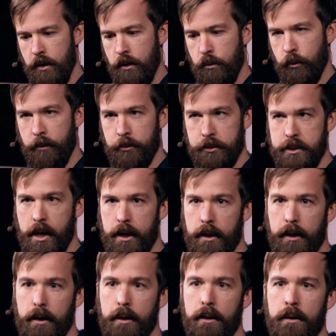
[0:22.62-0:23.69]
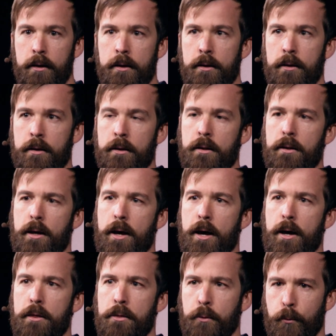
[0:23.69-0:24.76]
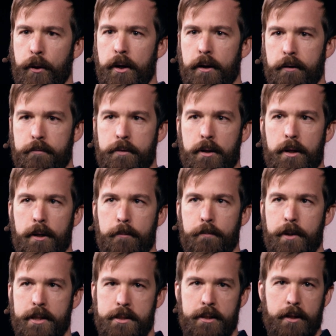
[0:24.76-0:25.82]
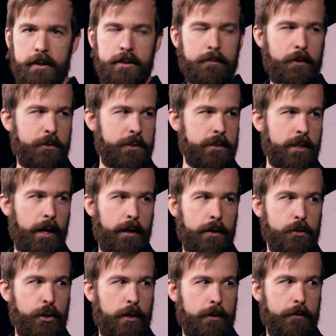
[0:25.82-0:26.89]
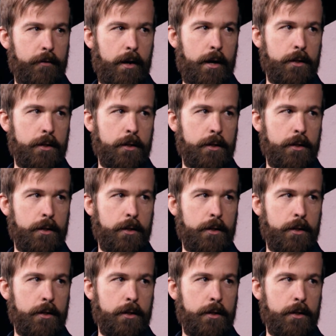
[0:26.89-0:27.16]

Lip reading: representing three of the buzziest and most exciting generative AI